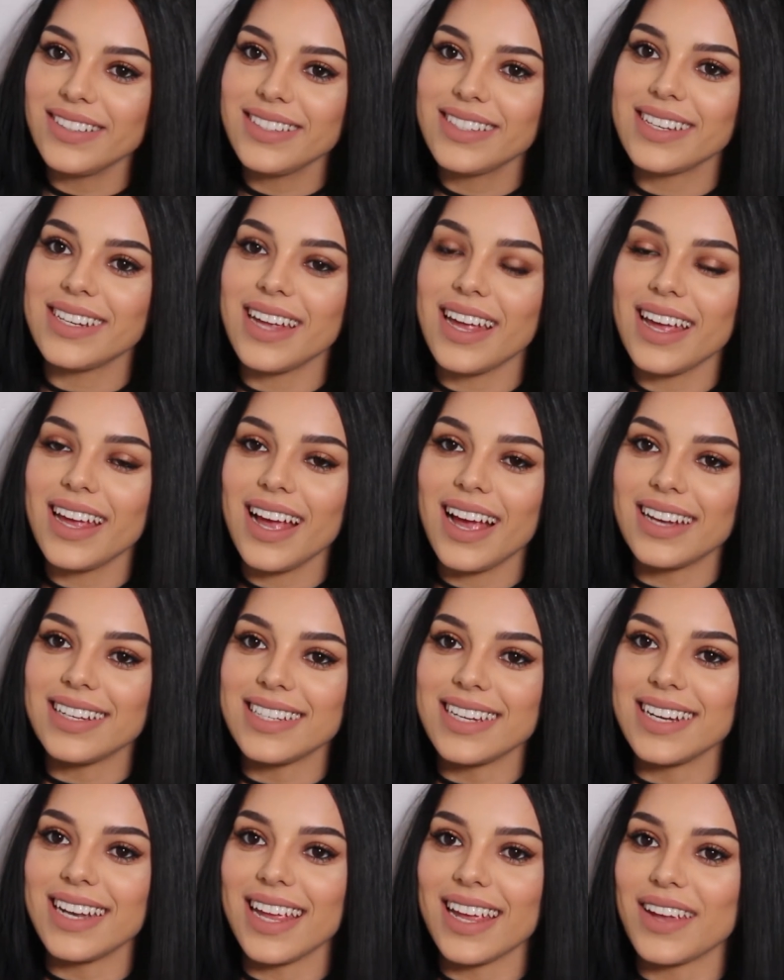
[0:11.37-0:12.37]
Today I
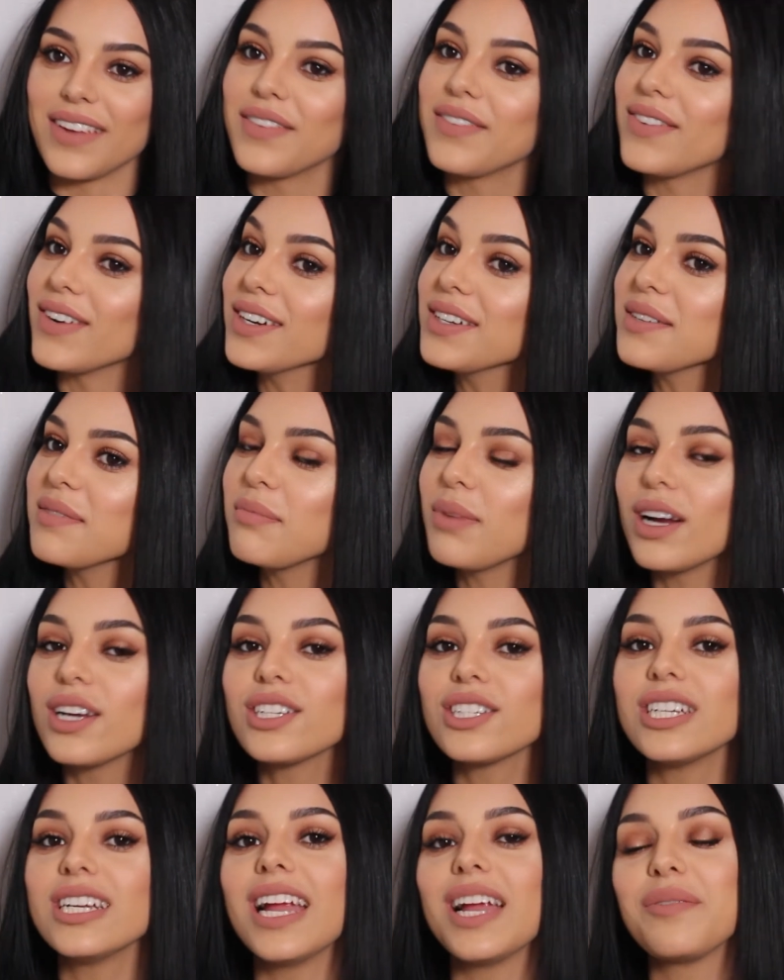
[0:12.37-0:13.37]
did a first
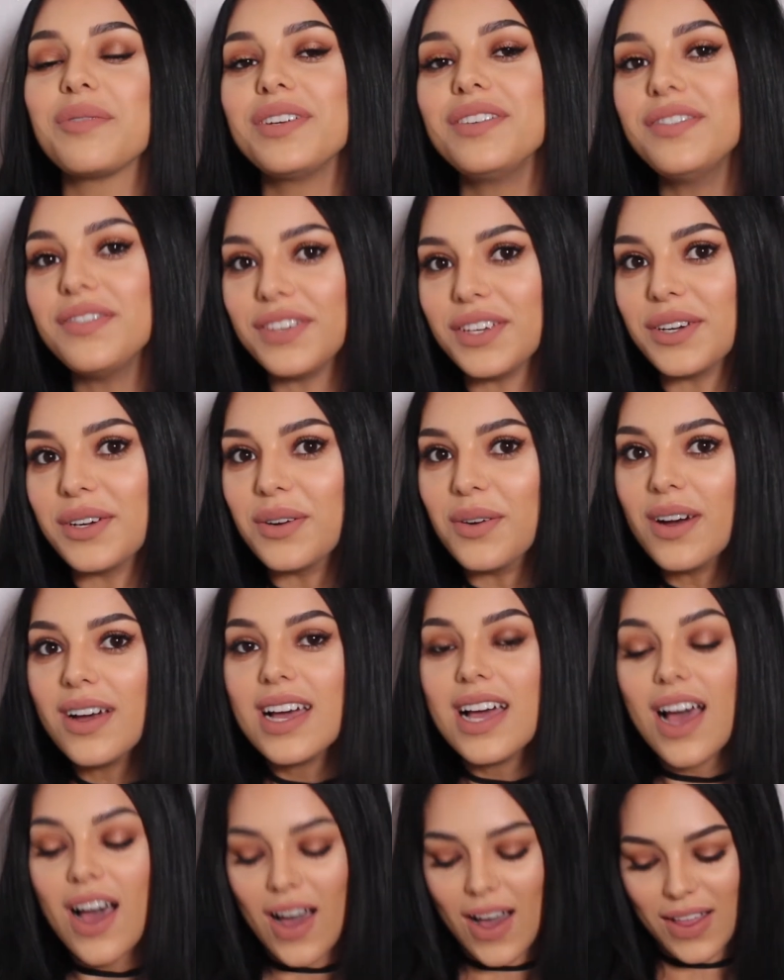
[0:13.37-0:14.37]
impression and review
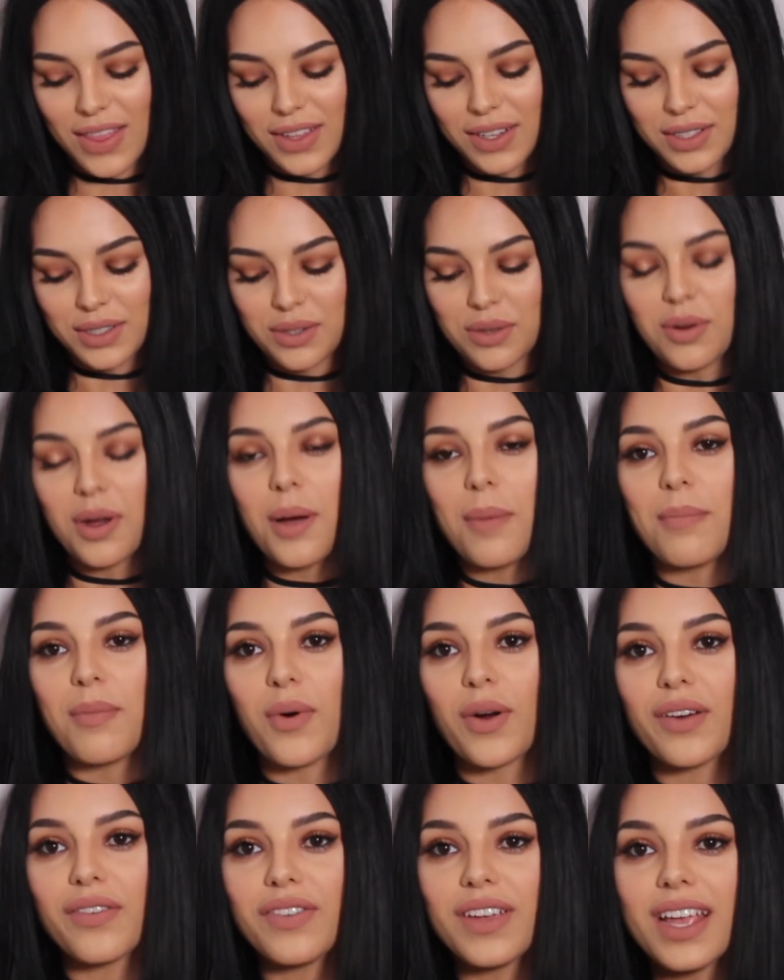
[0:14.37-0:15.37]
on the new
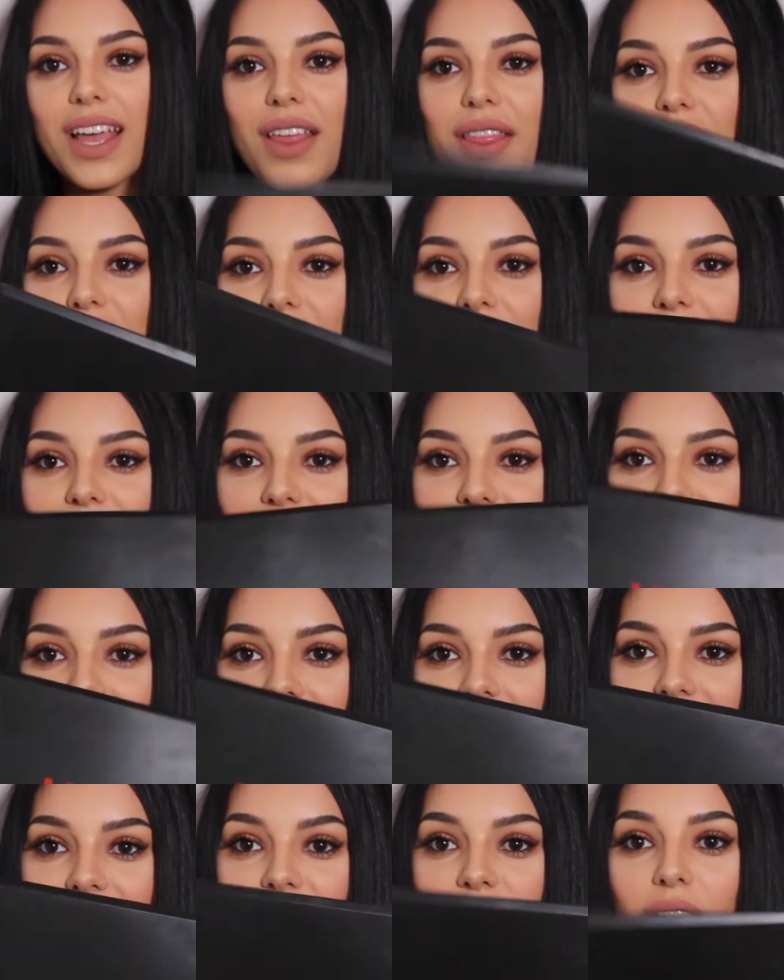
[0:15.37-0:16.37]
Morphe
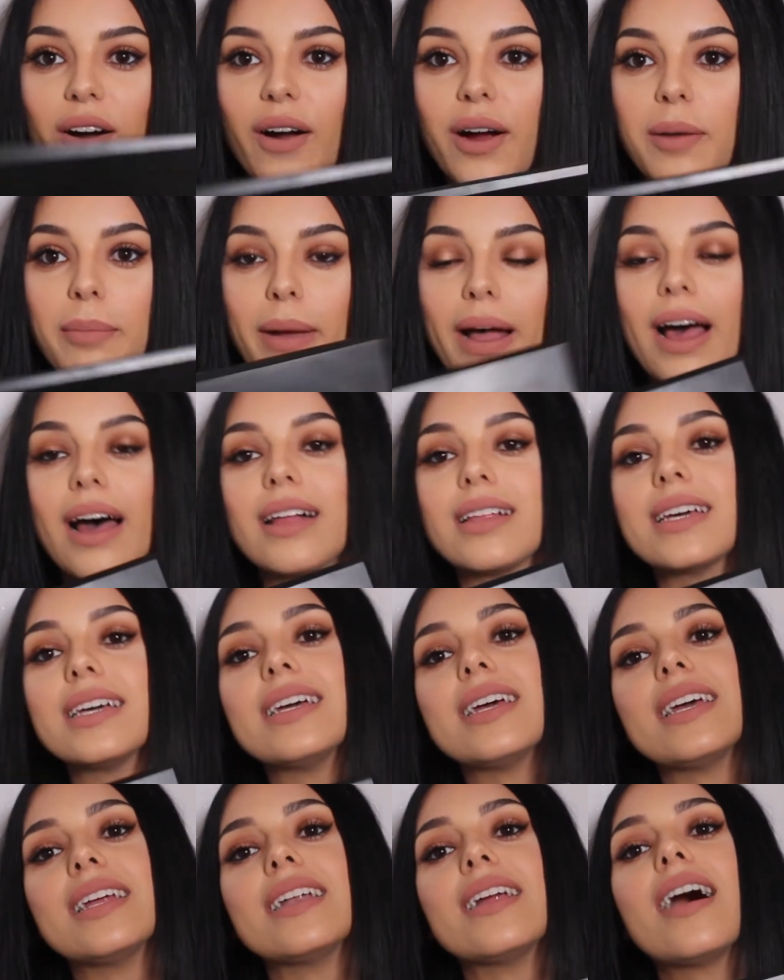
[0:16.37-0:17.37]
35R
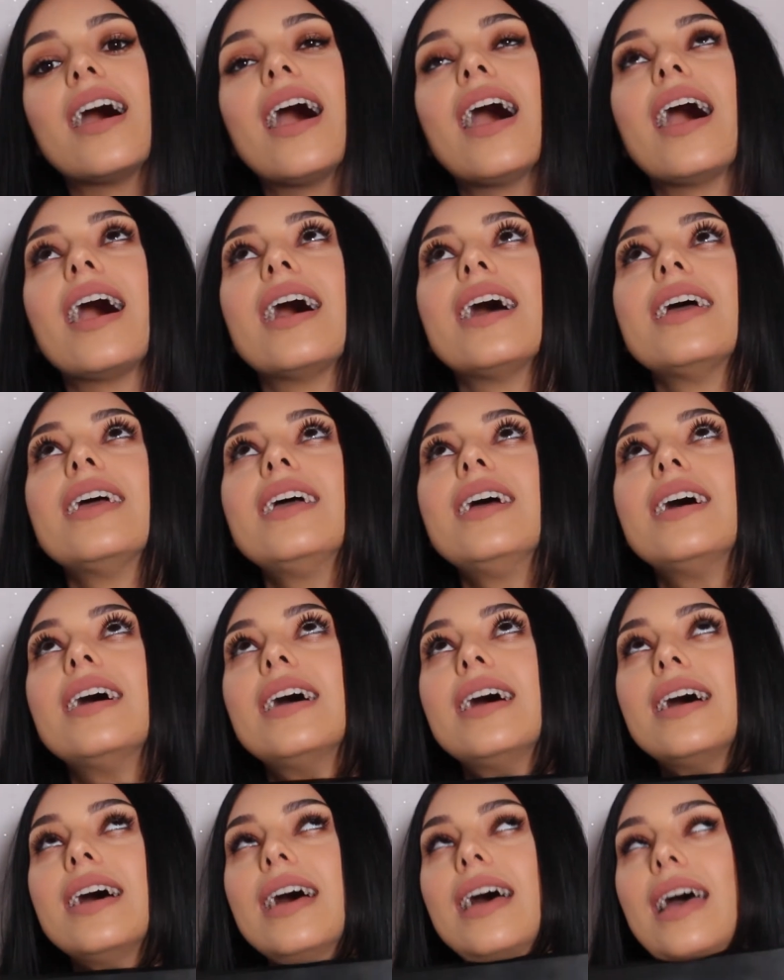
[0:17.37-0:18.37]
palette and I
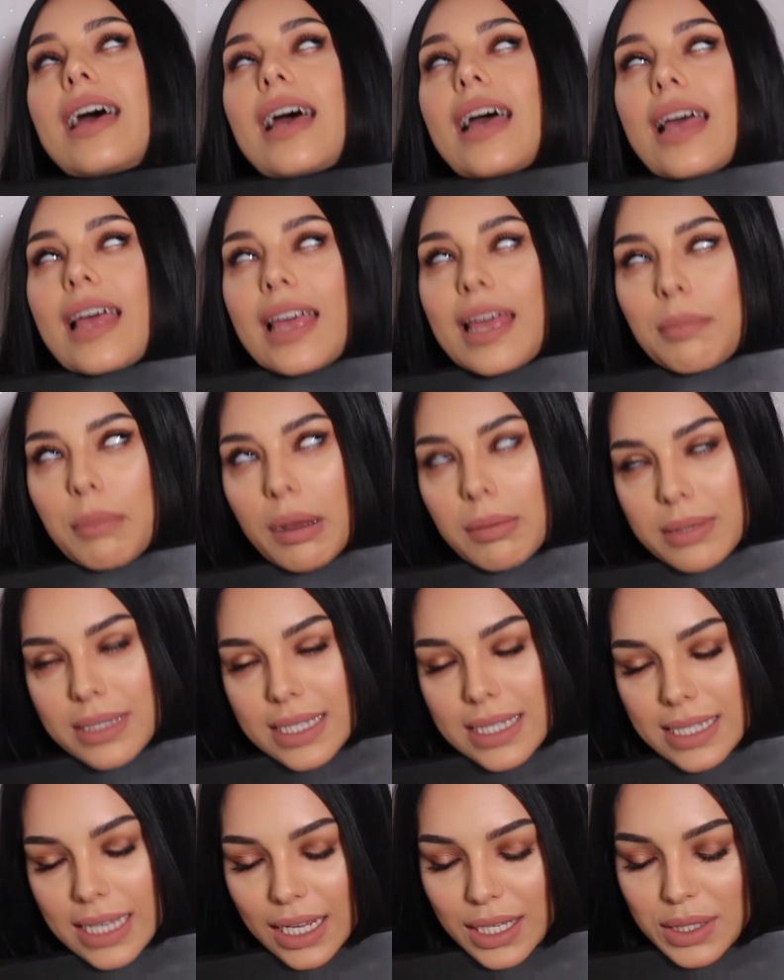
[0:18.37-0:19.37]
am
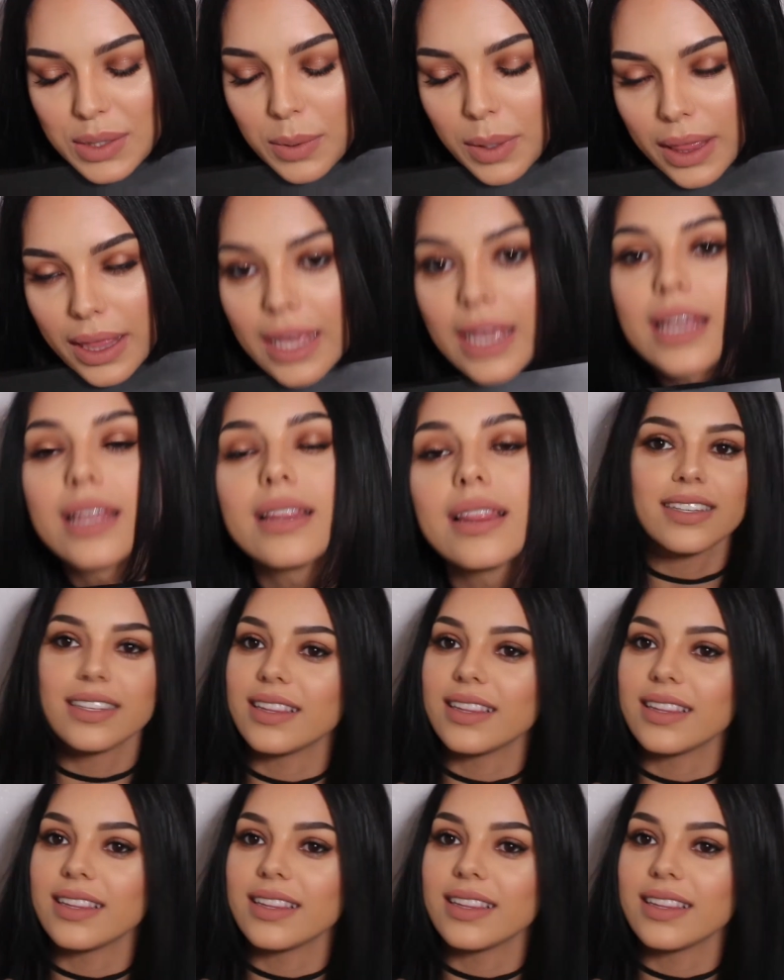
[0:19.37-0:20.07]
obsessed with it.